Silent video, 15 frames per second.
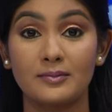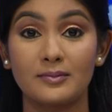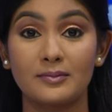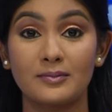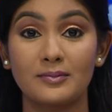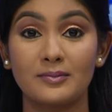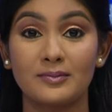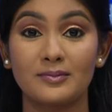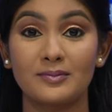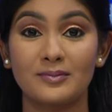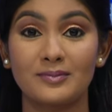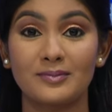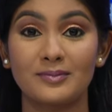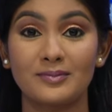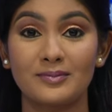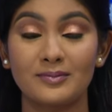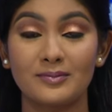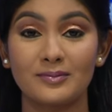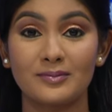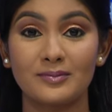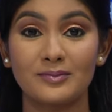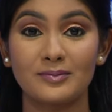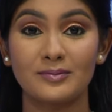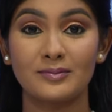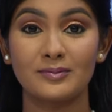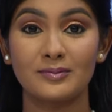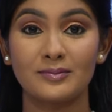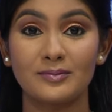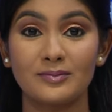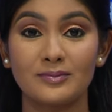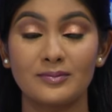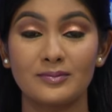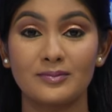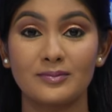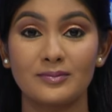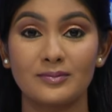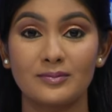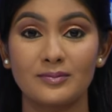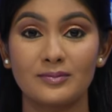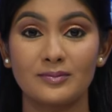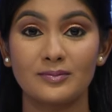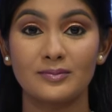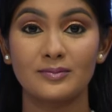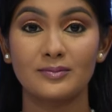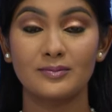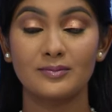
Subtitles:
This person isn't speaking.